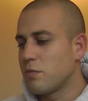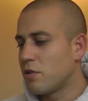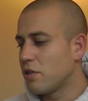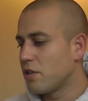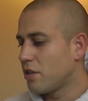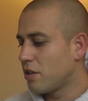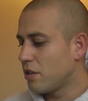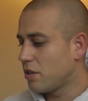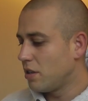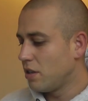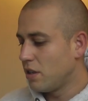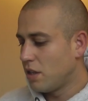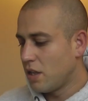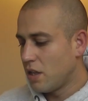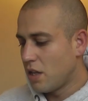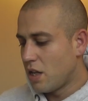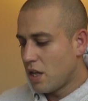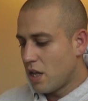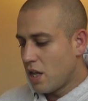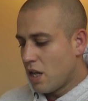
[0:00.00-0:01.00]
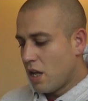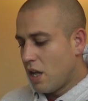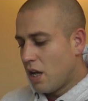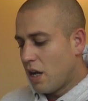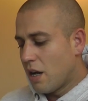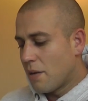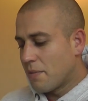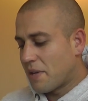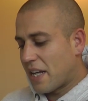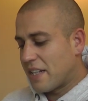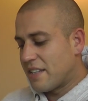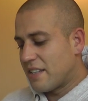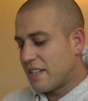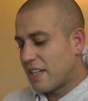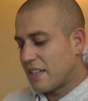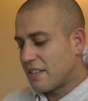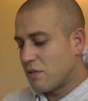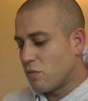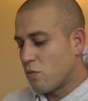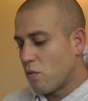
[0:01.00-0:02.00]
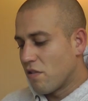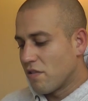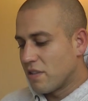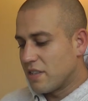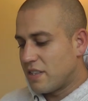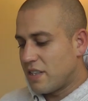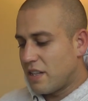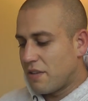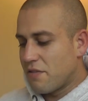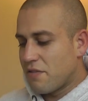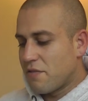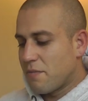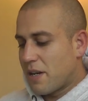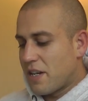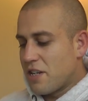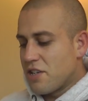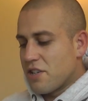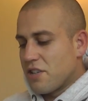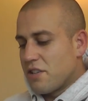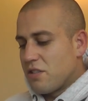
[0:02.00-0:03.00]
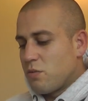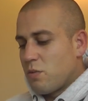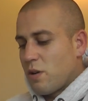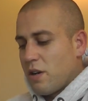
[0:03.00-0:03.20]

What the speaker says: and whatnot. I'm guessing that's the warranty information as